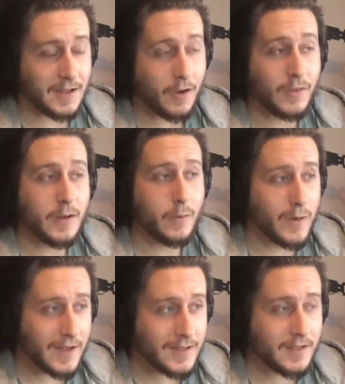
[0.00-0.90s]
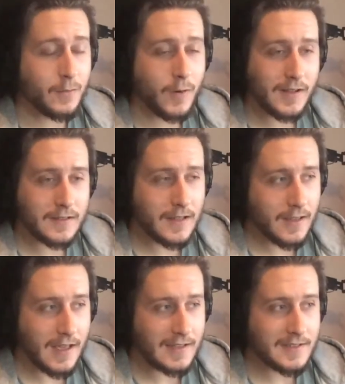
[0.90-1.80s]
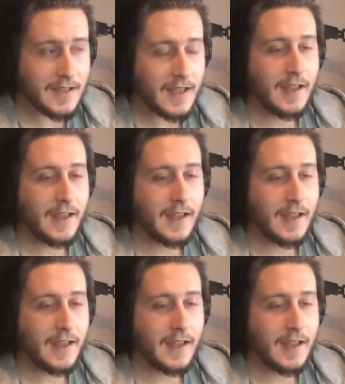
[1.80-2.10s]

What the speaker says: The only reason why it's the case